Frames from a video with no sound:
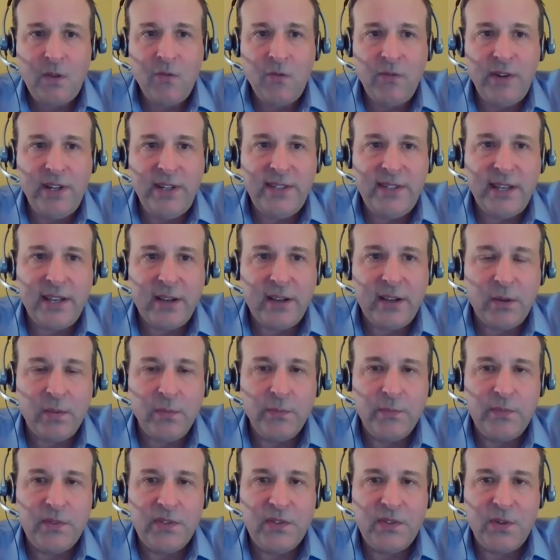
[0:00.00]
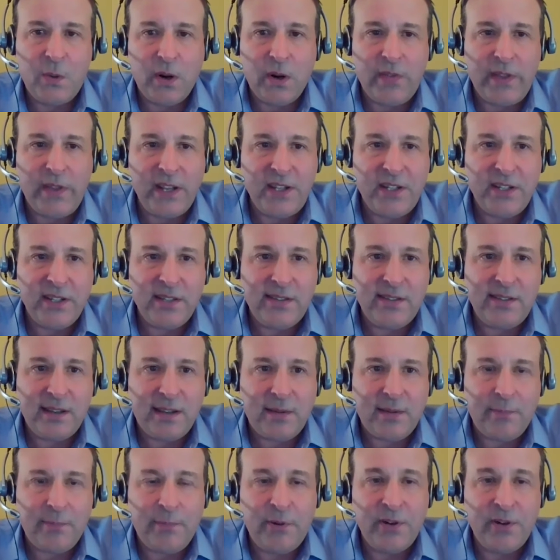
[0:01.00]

retail store that just